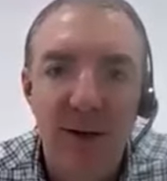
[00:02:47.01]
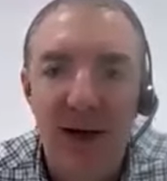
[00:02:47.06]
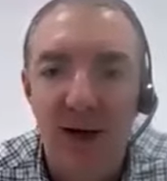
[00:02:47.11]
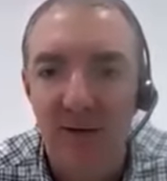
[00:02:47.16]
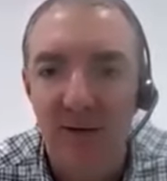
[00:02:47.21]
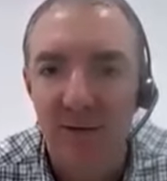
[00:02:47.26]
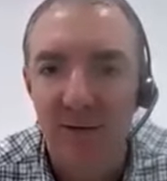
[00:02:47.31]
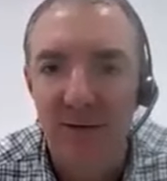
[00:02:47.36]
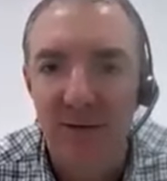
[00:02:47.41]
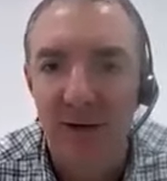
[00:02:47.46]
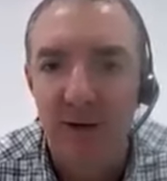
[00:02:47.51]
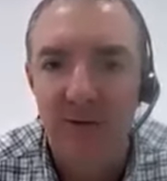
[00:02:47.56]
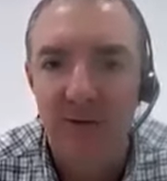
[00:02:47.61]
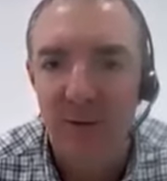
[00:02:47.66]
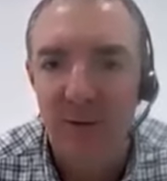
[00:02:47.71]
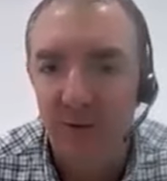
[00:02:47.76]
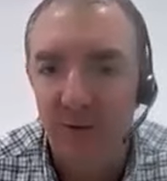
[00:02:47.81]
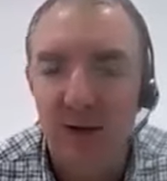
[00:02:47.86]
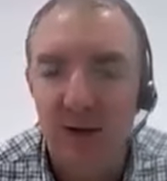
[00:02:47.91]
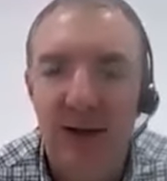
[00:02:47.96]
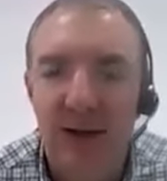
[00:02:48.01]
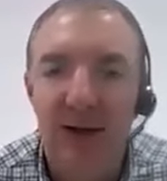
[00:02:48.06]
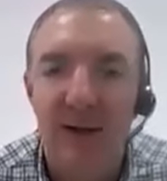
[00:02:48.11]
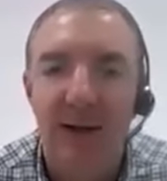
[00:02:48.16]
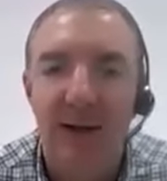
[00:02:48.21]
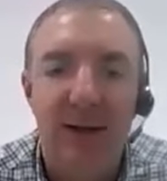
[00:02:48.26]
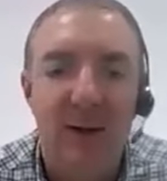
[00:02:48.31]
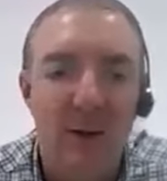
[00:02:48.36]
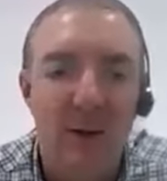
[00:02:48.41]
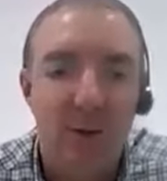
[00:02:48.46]
As you say,
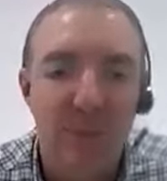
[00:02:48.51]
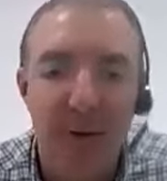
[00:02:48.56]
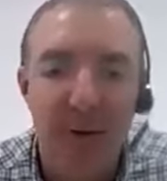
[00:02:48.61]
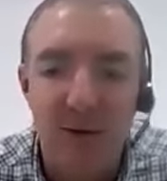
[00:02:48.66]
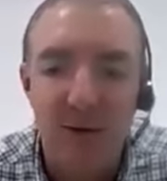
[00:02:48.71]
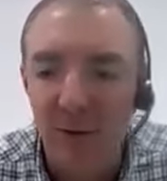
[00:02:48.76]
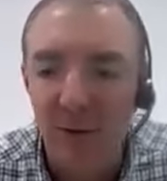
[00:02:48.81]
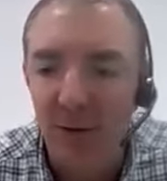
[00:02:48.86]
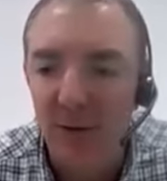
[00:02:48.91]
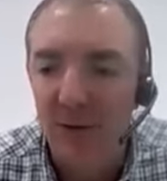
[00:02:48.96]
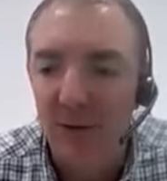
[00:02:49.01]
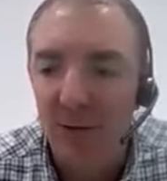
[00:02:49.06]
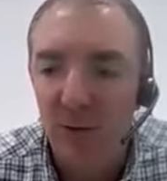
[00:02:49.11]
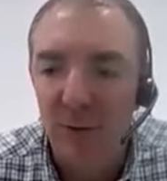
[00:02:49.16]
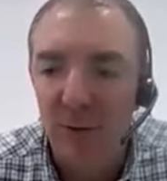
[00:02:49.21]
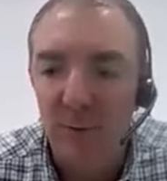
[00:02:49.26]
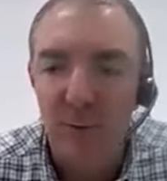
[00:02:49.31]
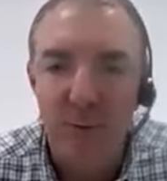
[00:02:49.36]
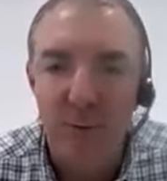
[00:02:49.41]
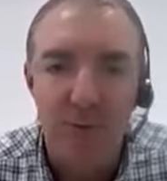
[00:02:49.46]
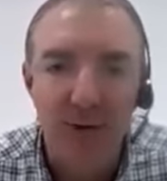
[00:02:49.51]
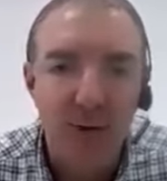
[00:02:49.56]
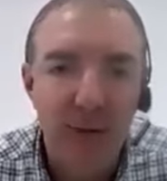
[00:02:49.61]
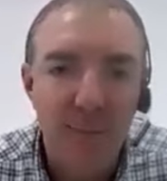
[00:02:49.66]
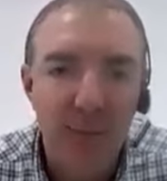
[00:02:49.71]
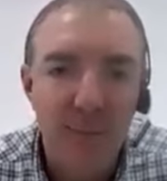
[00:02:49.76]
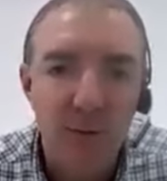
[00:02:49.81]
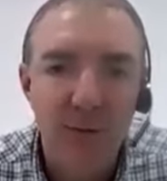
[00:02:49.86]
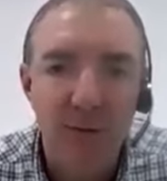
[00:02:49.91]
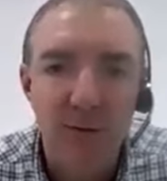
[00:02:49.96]
it could be doing shops with
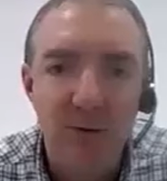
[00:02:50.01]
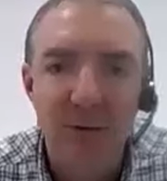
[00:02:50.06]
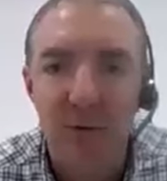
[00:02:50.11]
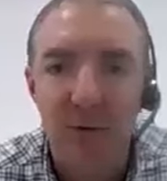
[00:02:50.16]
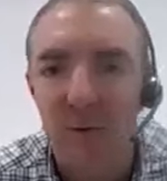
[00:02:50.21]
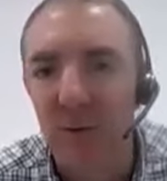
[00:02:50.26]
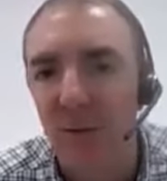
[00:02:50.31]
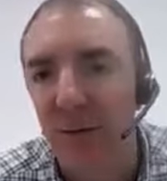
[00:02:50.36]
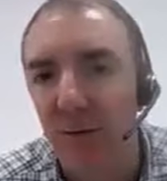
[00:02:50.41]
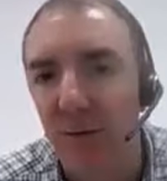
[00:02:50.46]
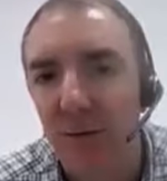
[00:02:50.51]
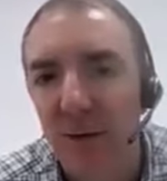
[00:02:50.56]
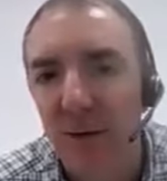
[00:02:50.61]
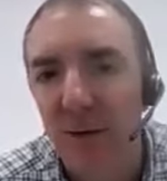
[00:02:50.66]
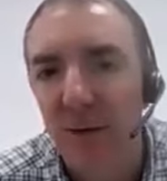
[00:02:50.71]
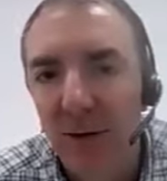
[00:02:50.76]
uppers or